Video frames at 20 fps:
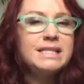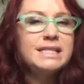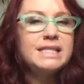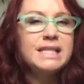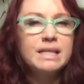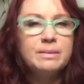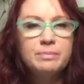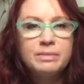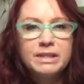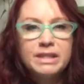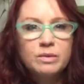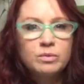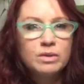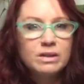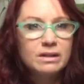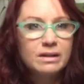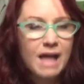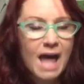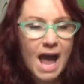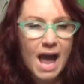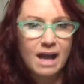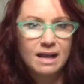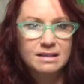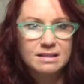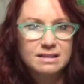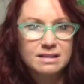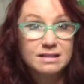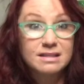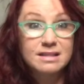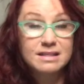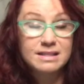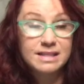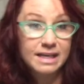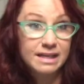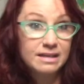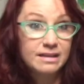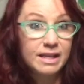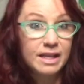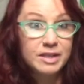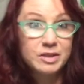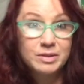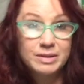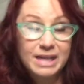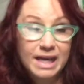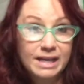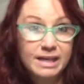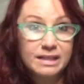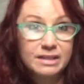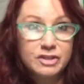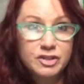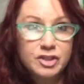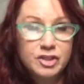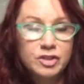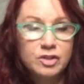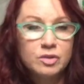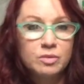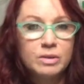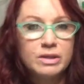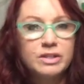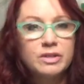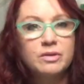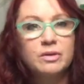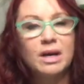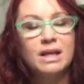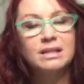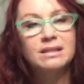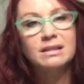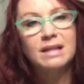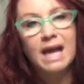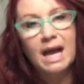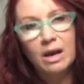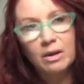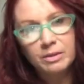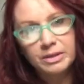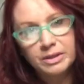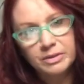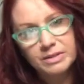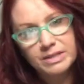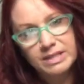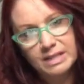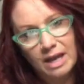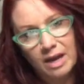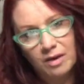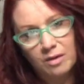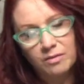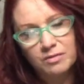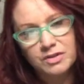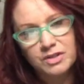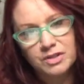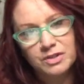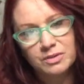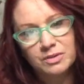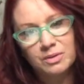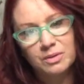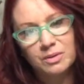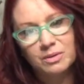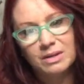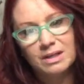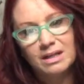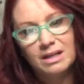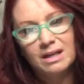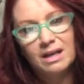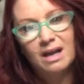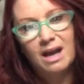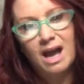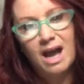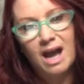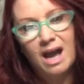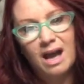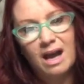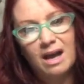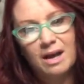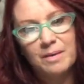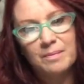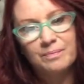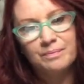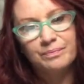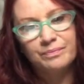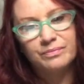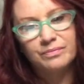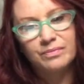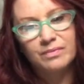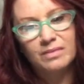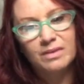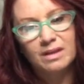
deeply relaxed state that you get into when you allow yourself to um,